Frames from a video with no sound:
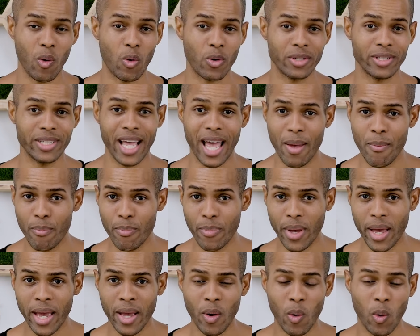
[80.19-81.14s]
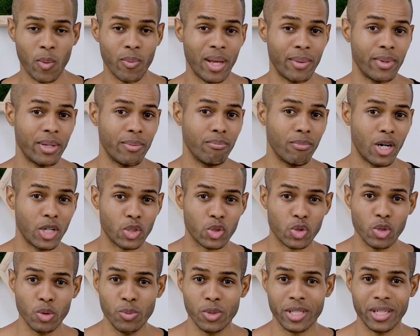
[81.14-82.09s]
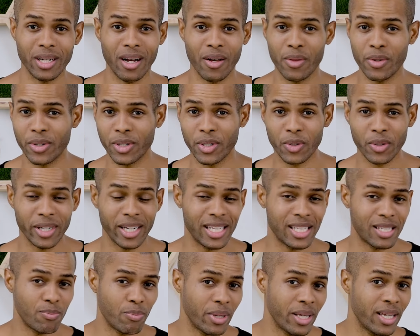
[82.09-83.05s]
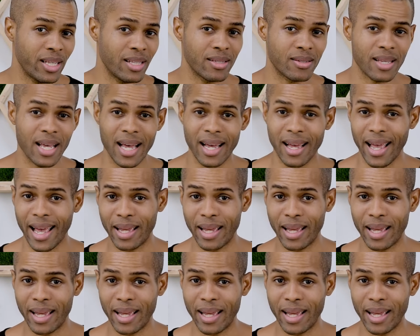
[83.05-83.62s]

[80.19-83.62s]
or tempeh or maybe mushrooms and other ingredients, beans,